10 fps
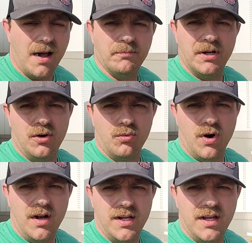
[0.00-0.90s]
I'm gonna
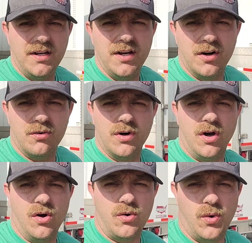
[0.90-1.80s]
run in here
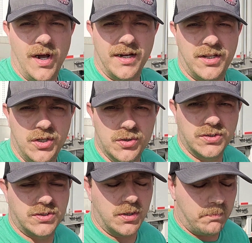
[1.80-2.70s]
real quick,
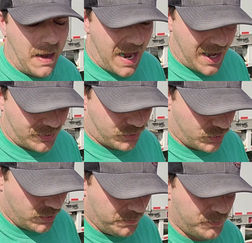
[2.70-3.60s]
use the
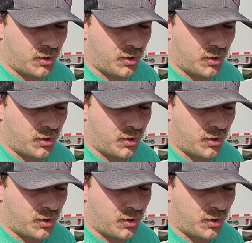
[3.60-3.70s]
bathroom,